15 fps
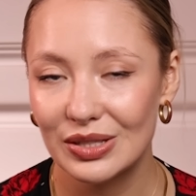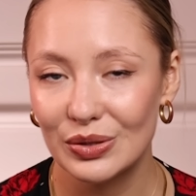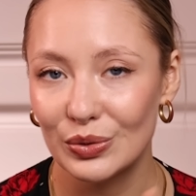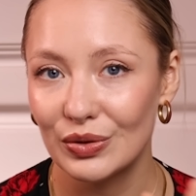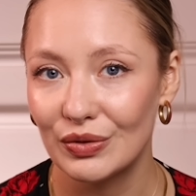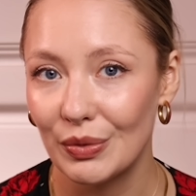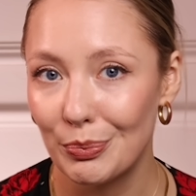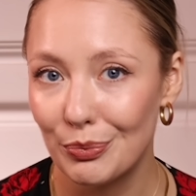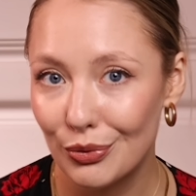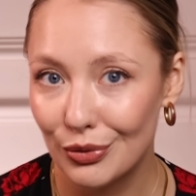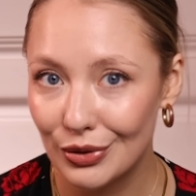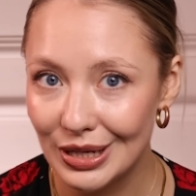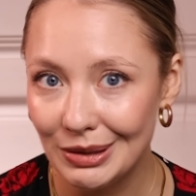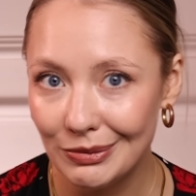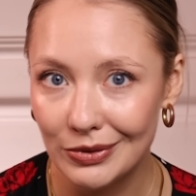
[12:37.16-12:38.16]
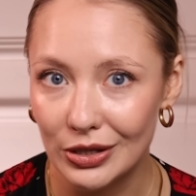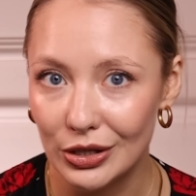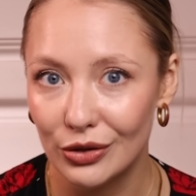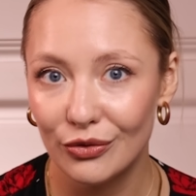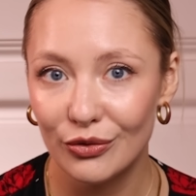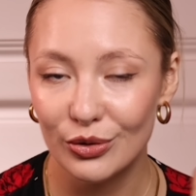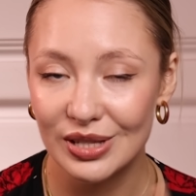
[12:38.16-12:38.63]
sort of a
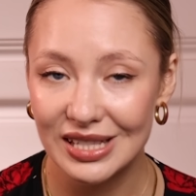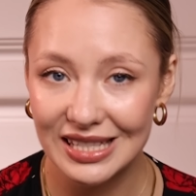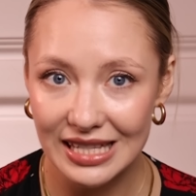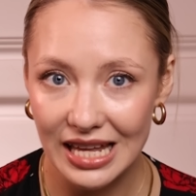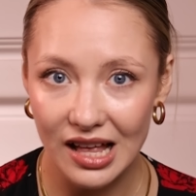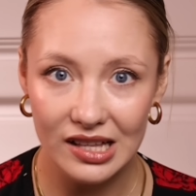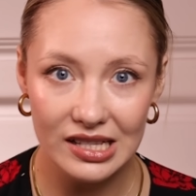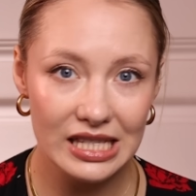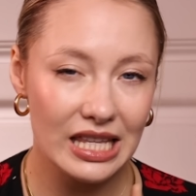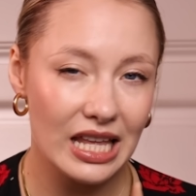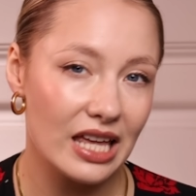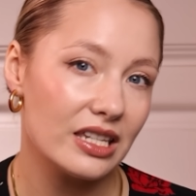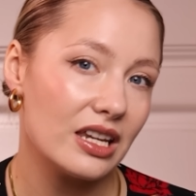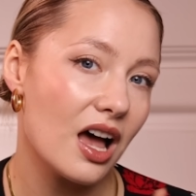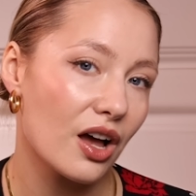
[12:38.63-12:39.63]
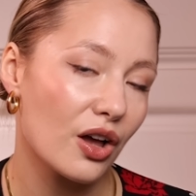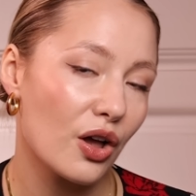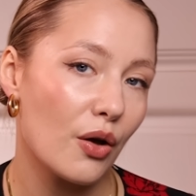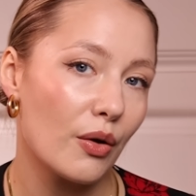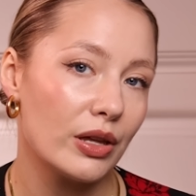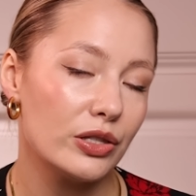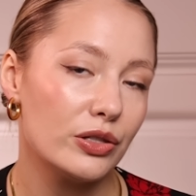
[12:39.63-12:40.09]
preview for sales that are
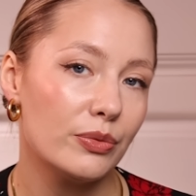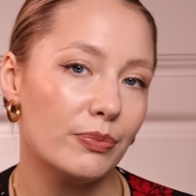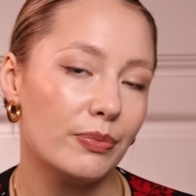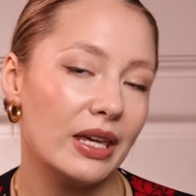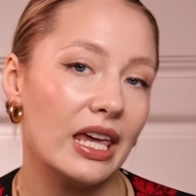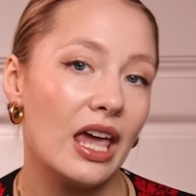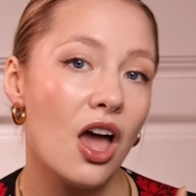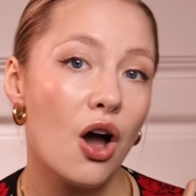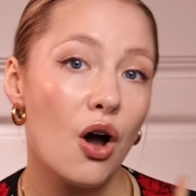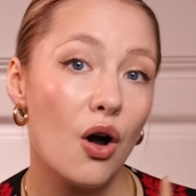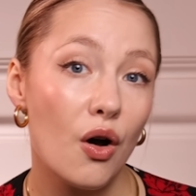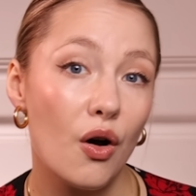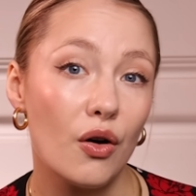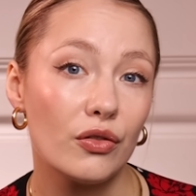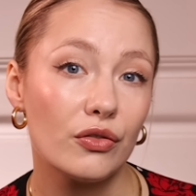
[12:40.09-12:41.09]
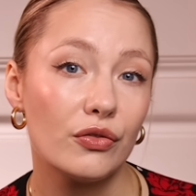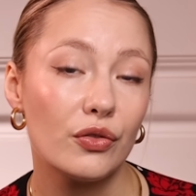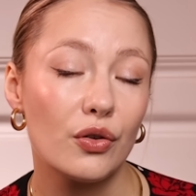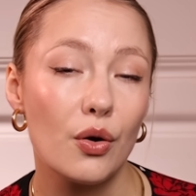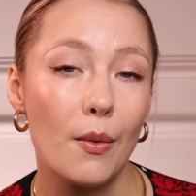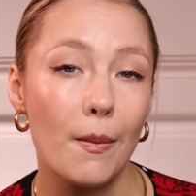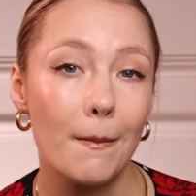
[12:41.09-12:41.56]
going to be on
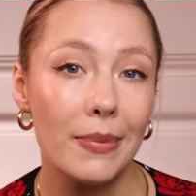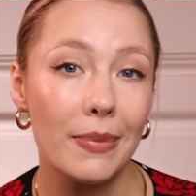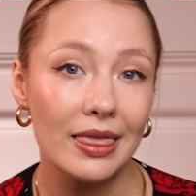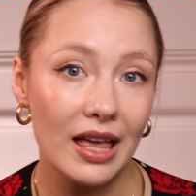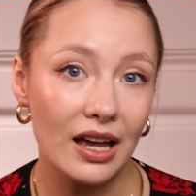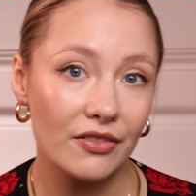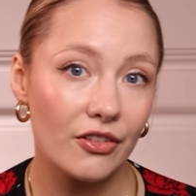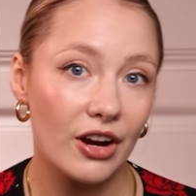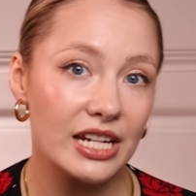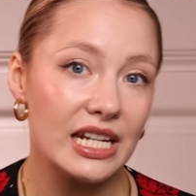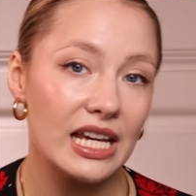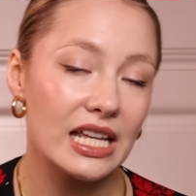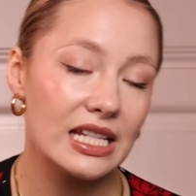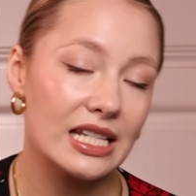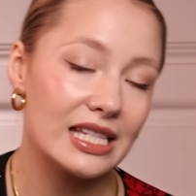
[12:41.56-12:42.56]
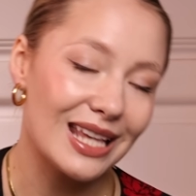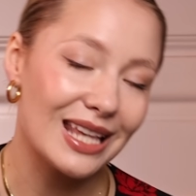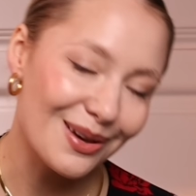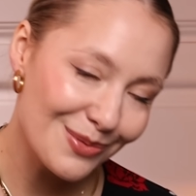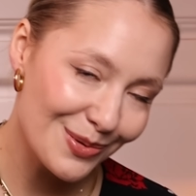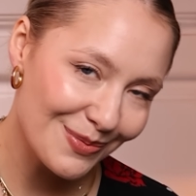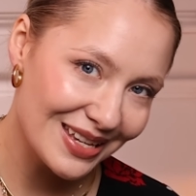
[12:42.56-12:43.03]
for Black Friday and
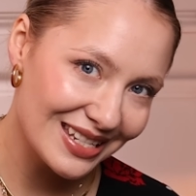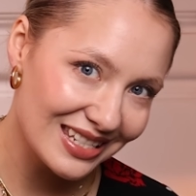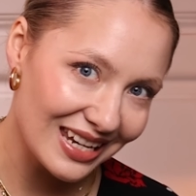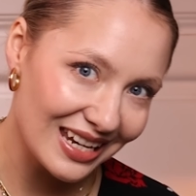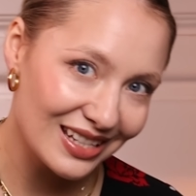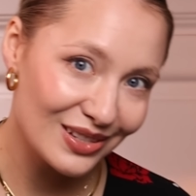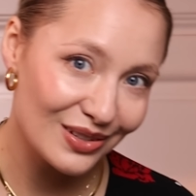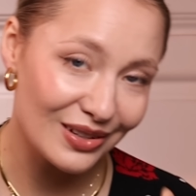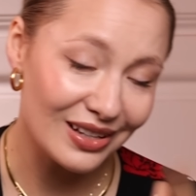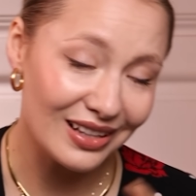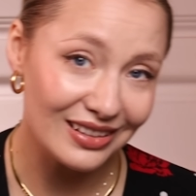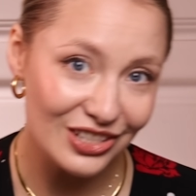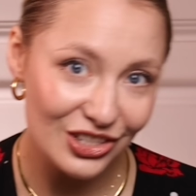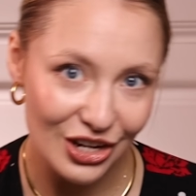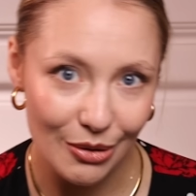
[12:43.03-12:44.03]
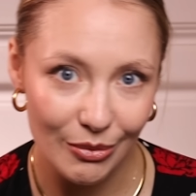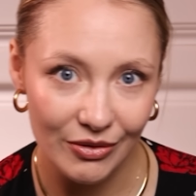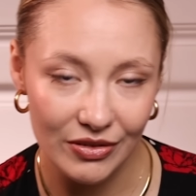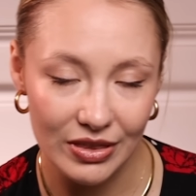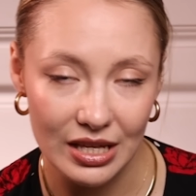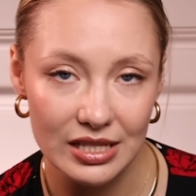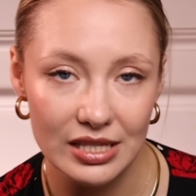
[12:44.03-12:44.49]
Cyber Monday. So I'll share with
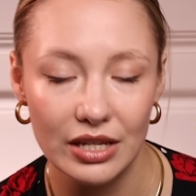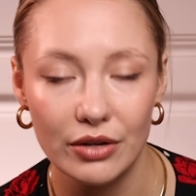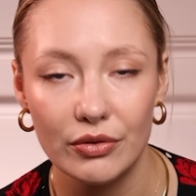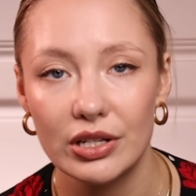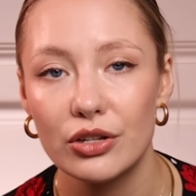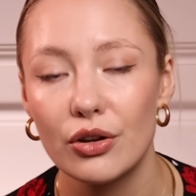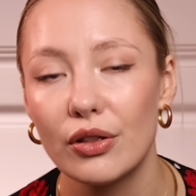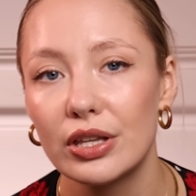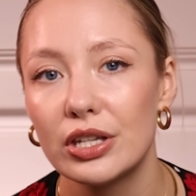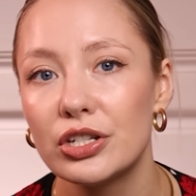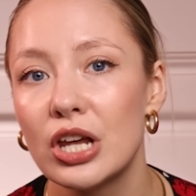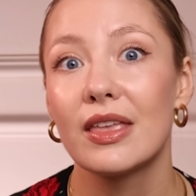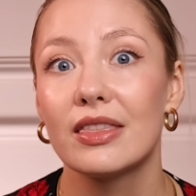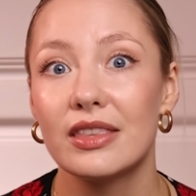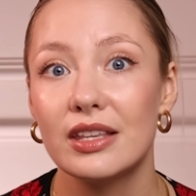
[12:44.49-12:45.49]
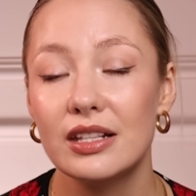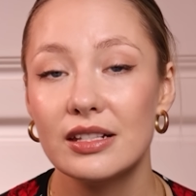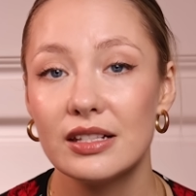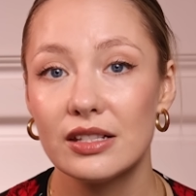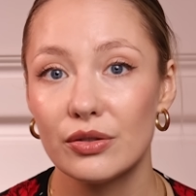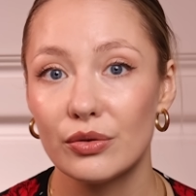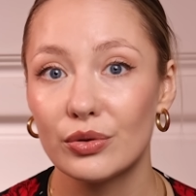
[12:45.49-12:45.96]
you that secret knowledge. These
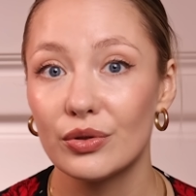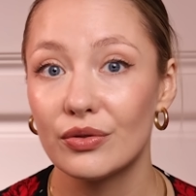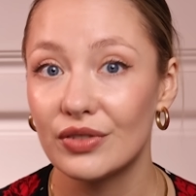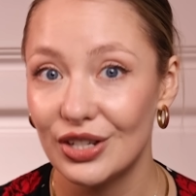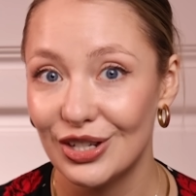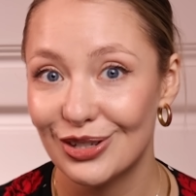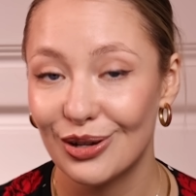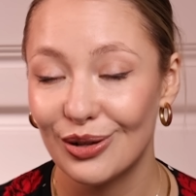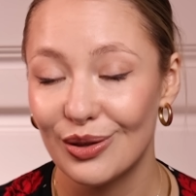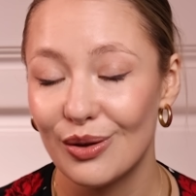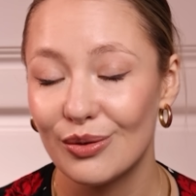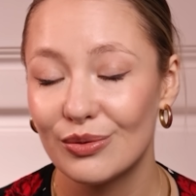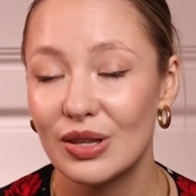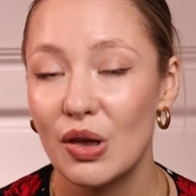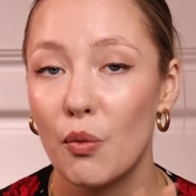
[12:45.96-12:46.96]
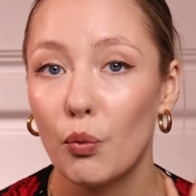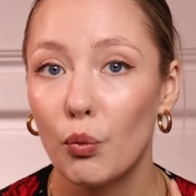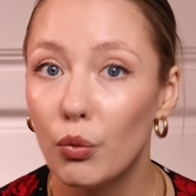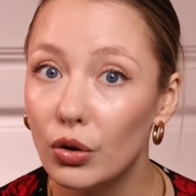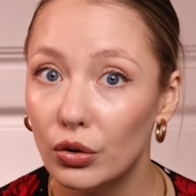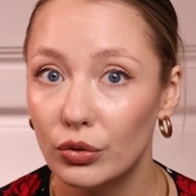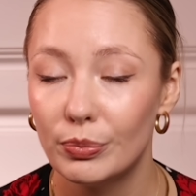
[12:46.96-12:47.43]
sort of niche colognes
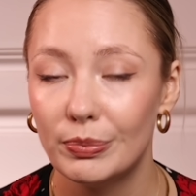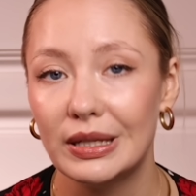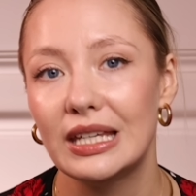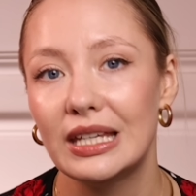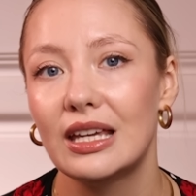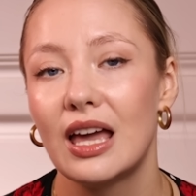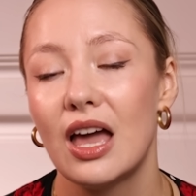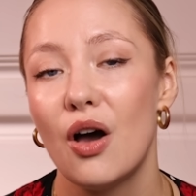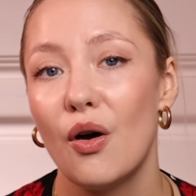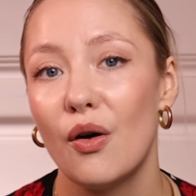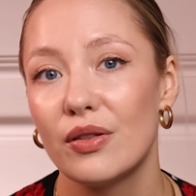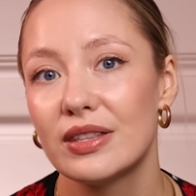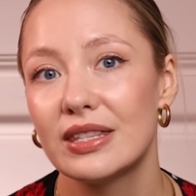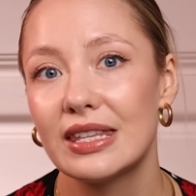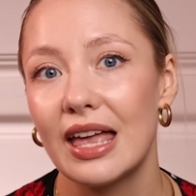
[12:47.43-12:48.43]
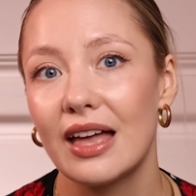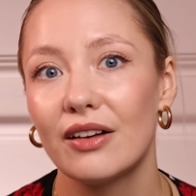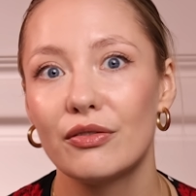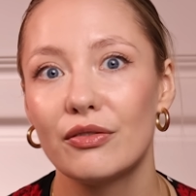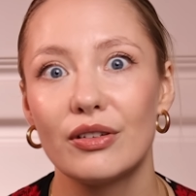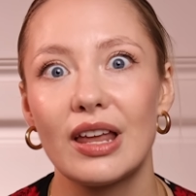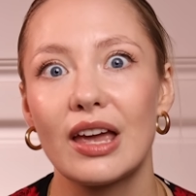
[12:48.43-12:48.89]
will be on sale
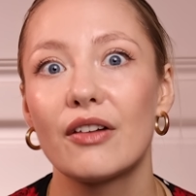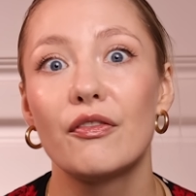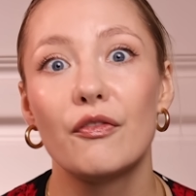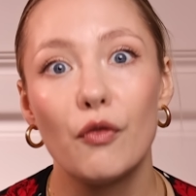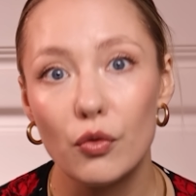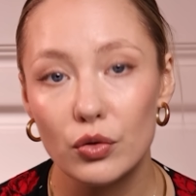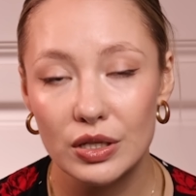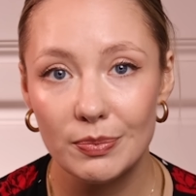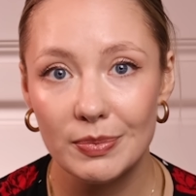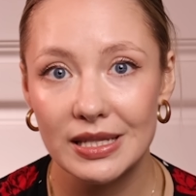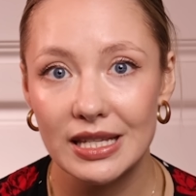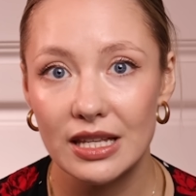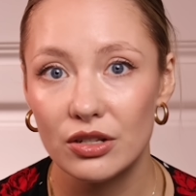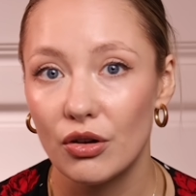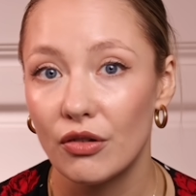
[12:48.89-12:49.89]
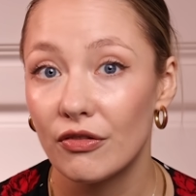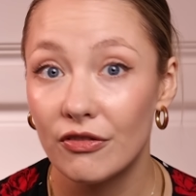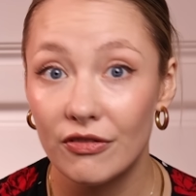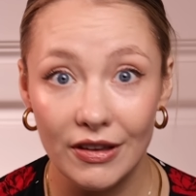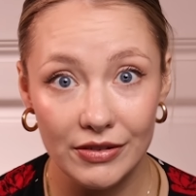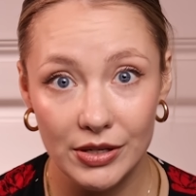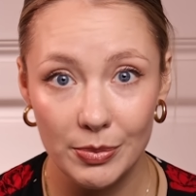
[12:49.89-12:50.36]
for like 40% off,
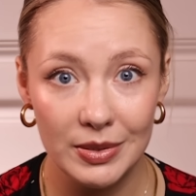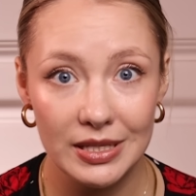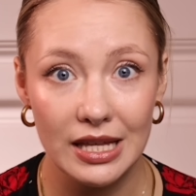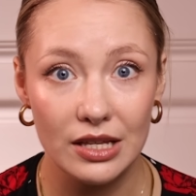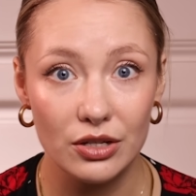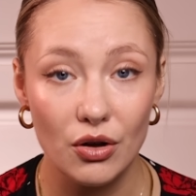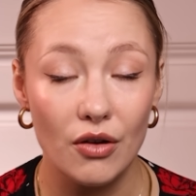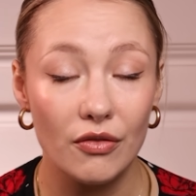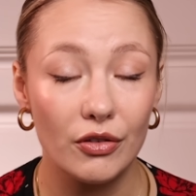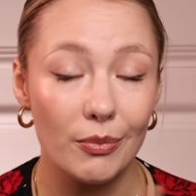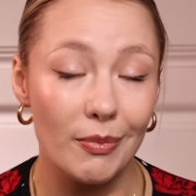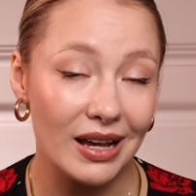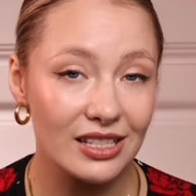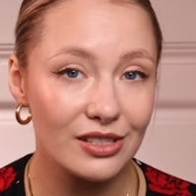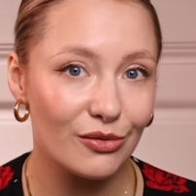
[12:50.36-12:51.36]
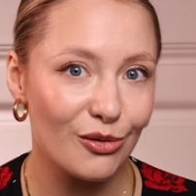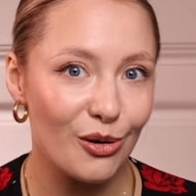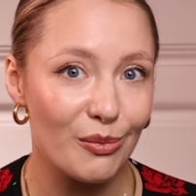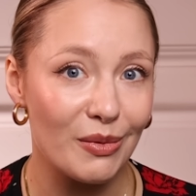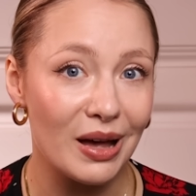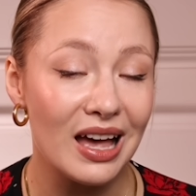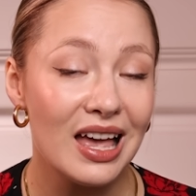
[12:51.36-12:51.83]
50% off on
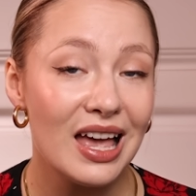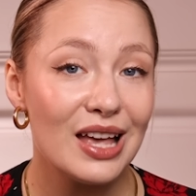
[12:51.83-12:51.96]
Maxaroma.